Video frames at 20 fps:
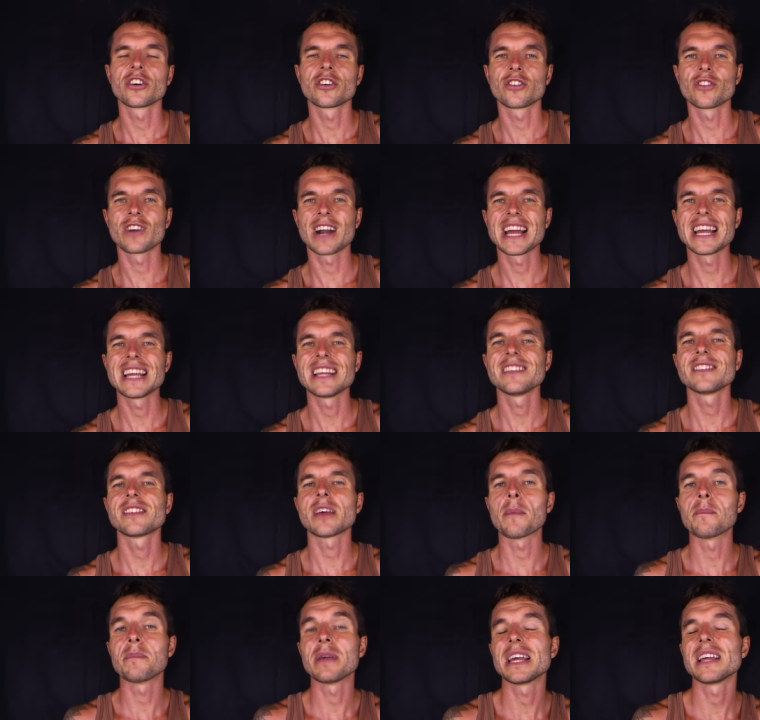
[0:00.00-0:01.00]
grains,
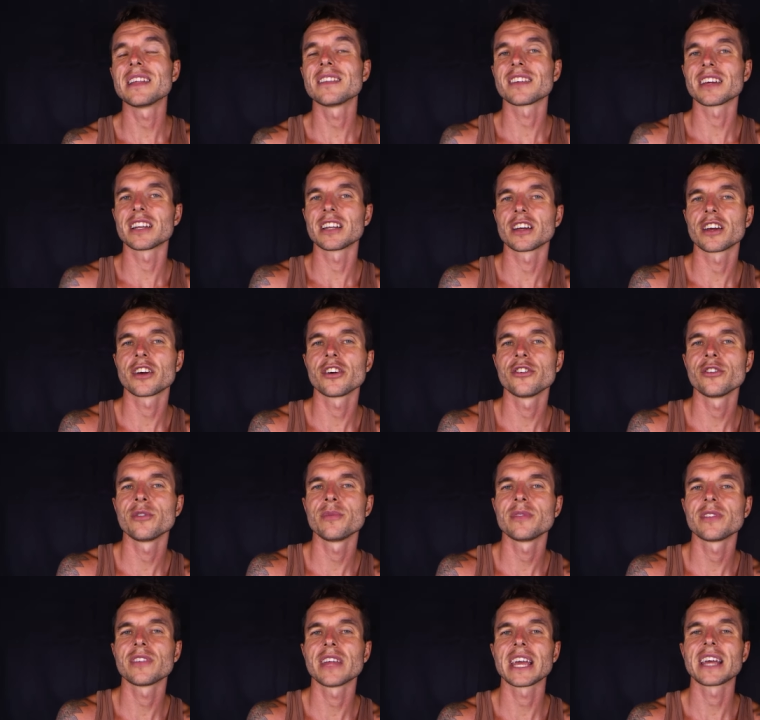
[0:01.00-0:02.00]
beans, and
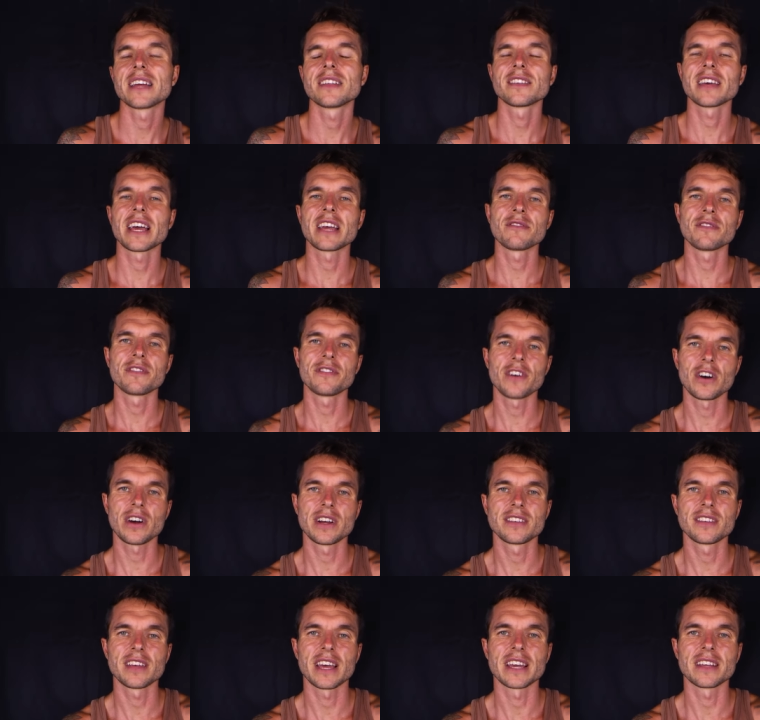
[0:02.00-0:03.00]
legumes, they contain
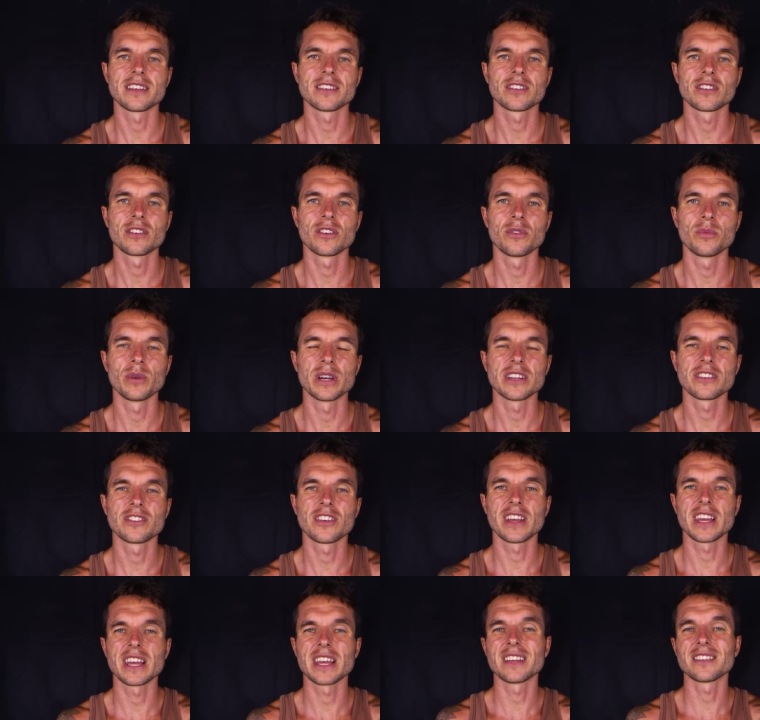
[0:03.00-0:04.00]
phytates,
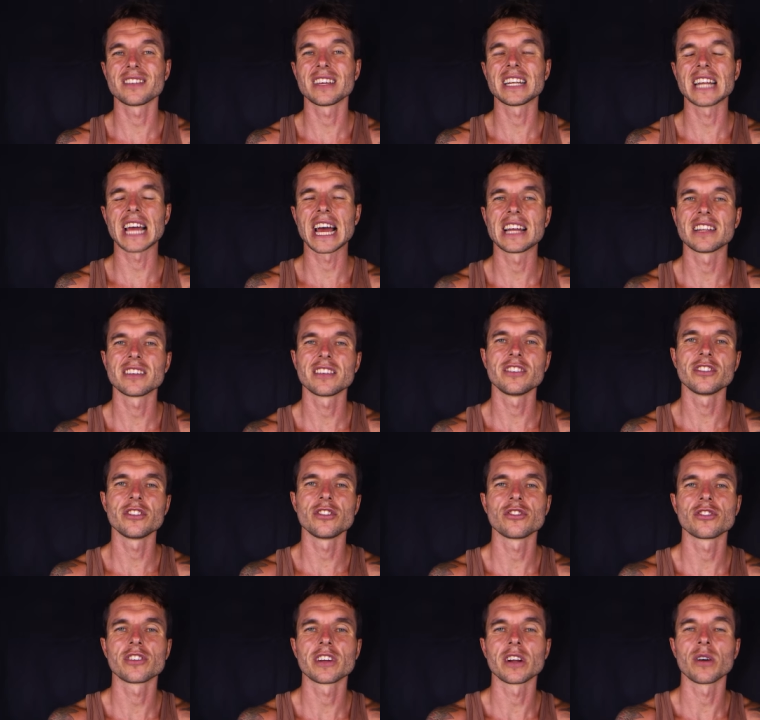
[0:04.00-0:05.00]
which is an anti
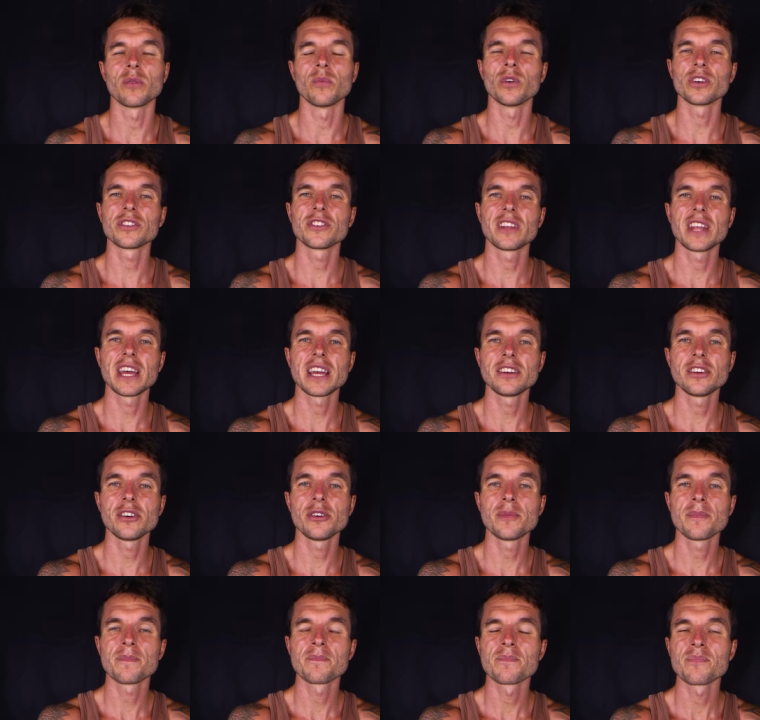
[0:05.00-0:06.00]
nutrient. And what do they
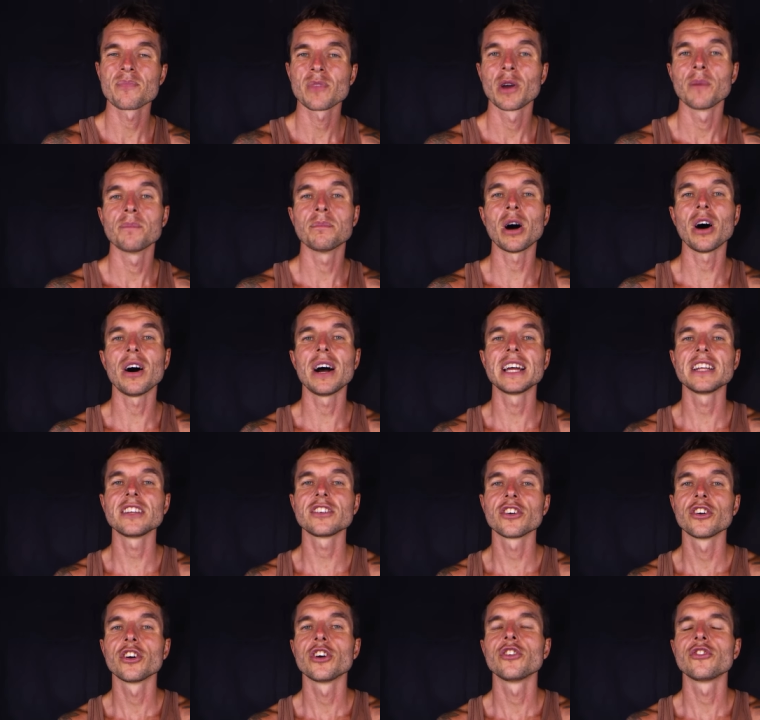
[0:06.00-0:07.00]
do?
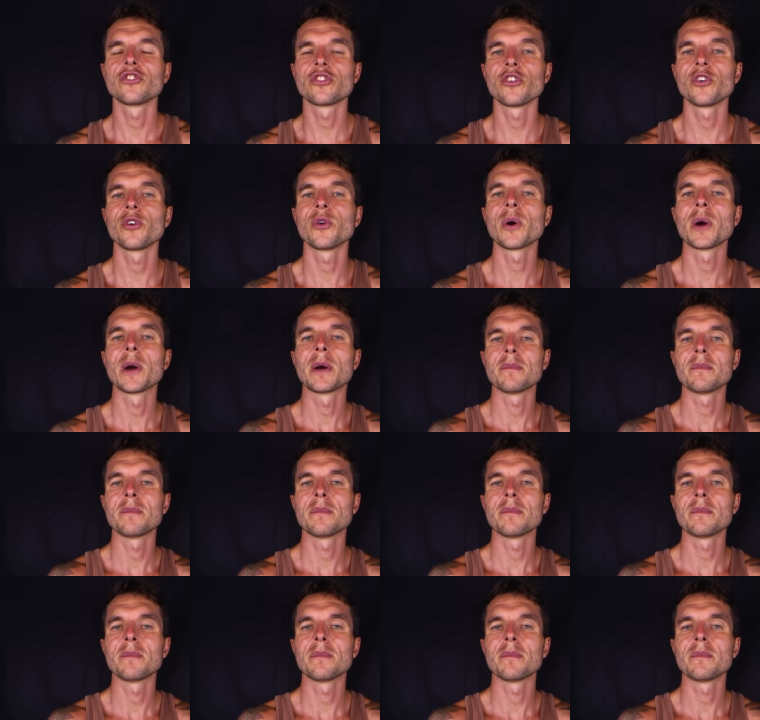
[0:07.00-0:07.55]
Bind to